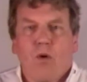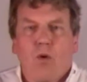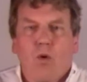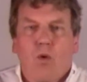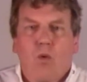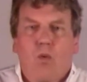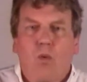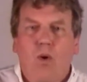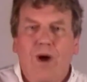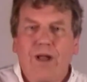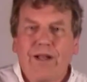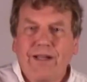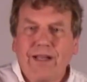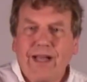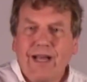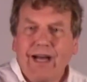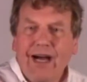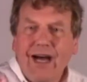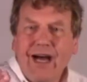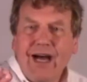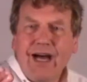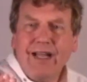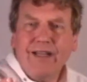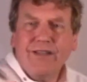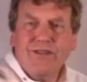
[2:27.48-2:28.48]
What
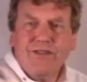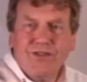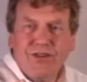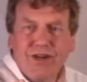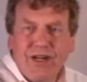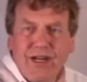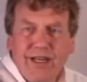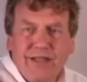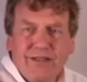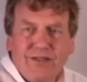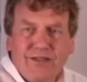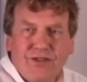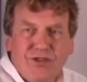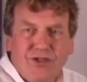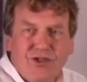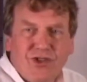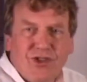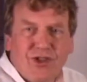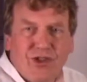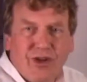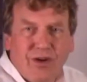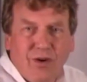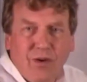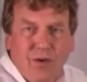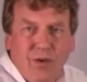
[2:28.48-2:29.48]
Kant tries to
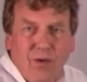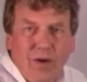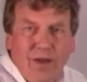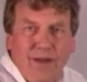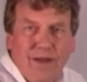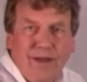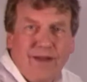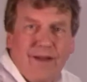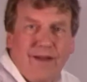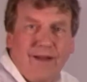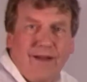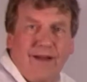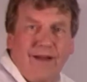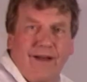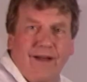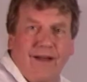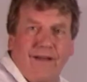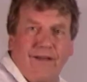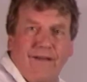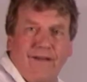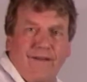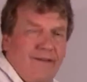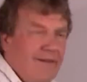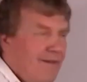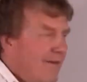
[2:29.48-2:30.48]
show
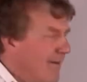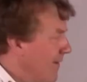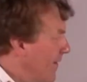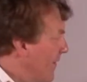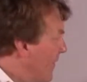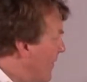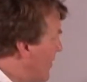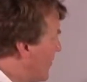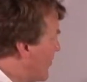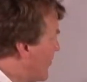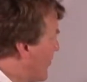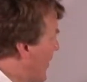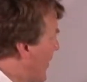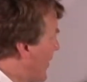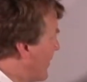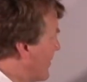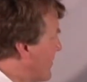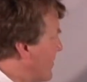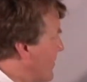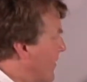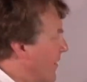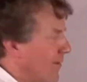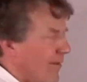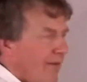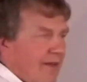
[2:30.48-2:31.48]
in the
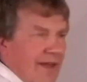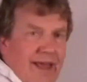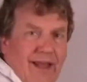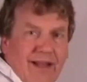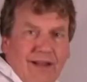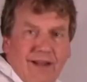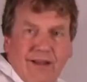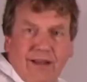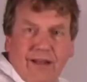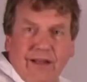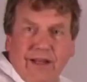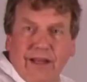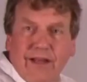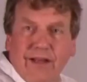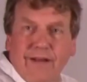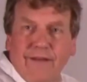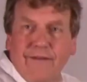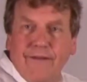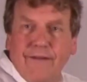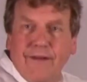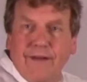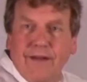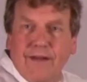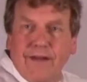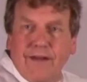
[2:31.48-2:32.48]
Transcendental Analytic,
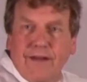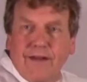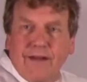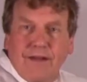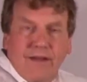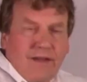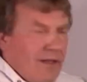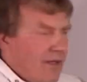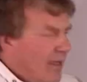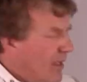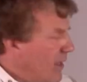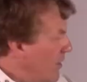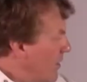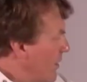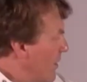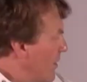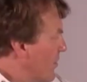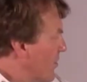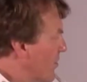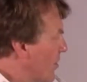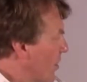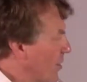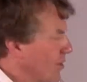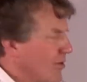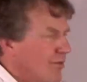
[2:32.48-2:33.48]
he
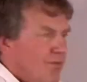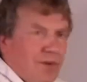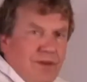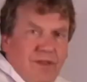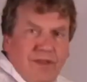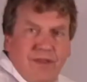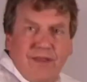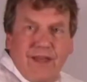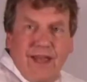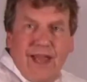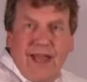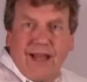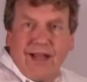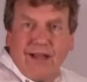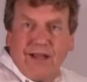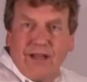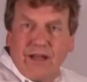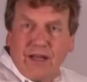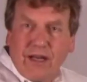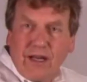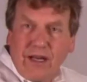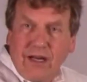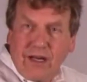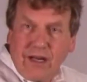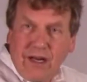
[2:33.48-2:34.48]
starts with the
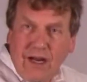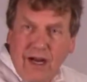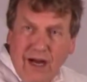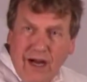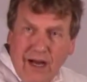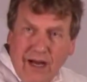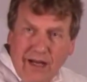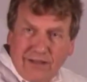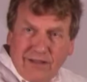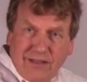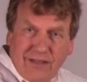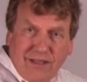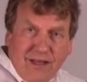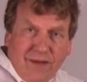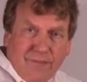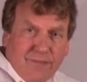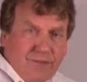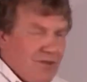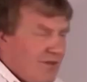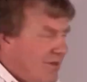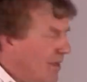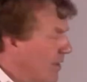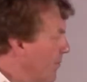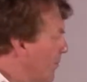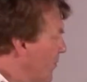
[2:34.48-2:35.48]
analytic of concepts
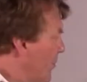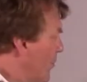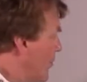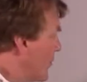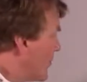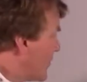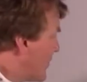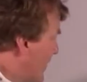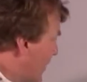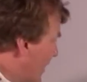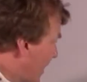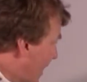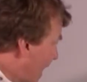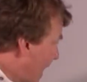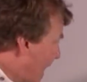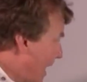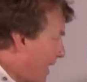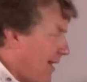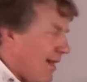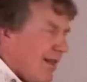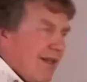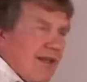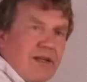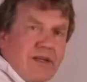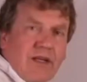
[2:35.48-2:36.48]
and then moves to the
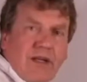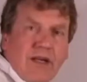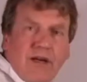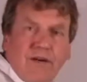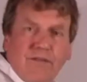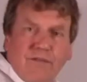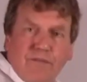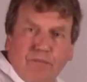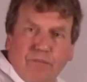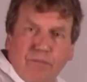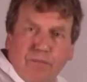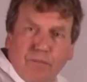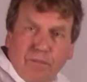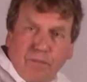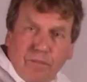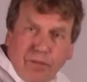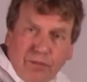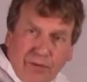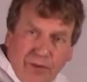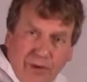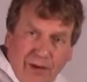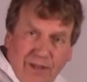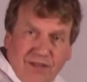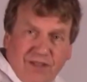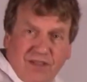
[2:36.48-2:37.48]
analytic of
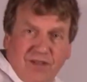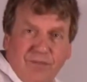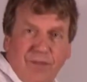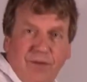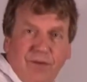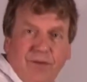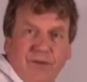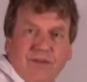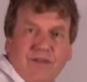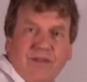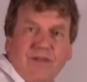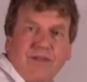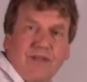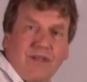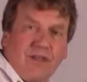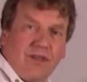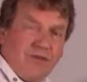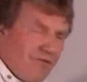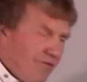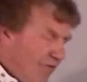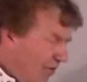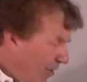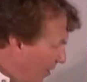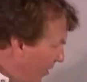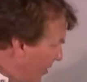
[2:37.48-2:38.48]
principles. In the
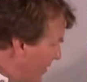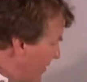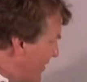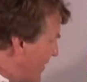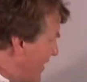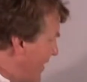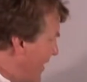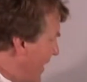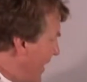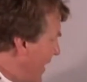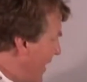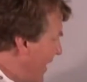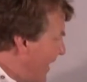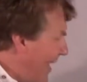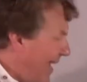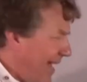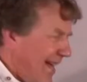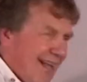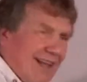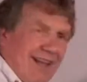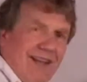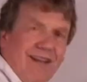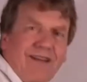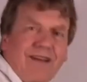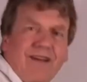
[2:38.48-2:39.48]
first, the
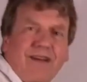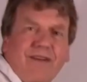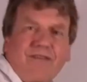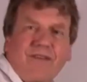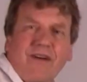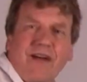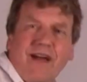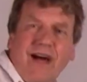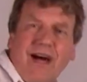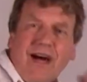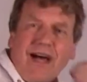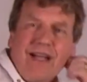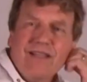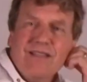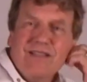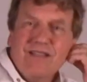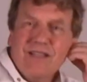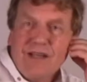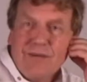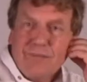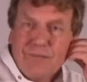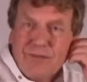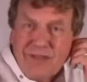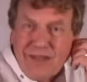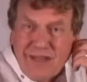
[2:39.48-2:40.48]
analytic of
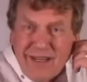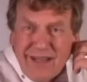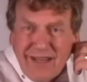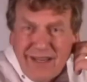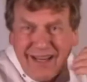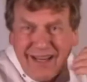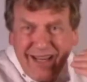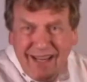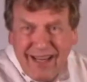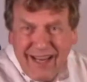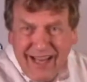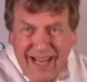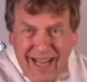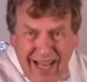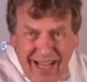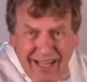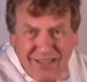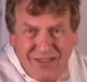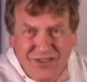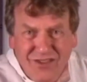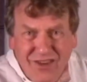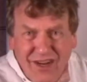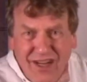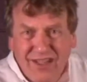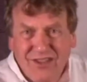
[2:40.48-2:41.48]
concepts, Kant
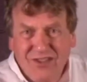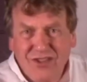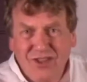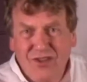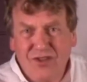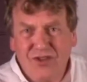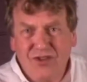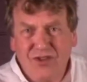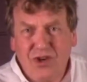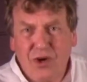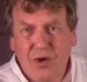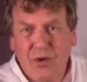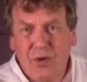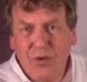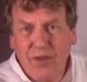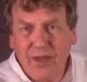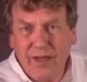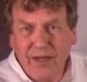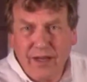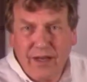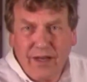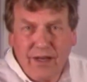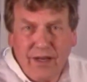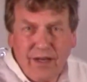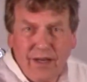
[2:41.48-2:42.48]
tries to show that
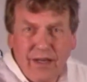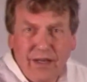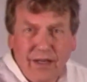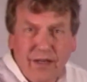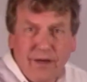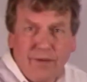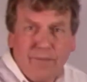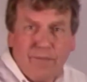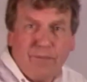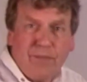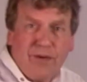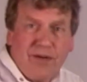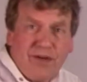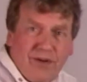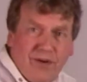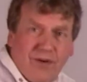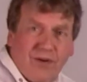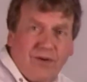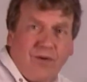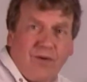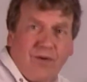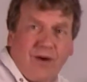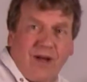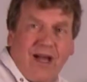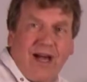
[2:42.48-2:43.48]
an
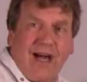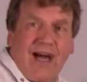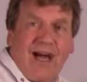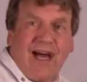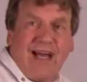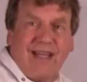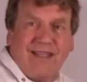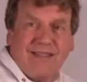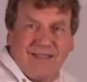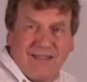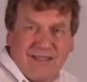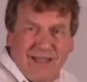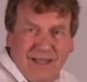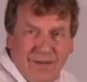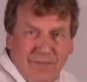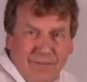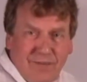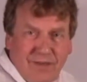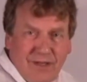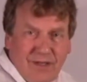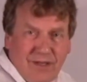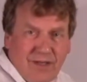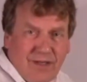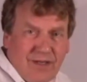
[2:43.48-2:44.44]
empirical concept,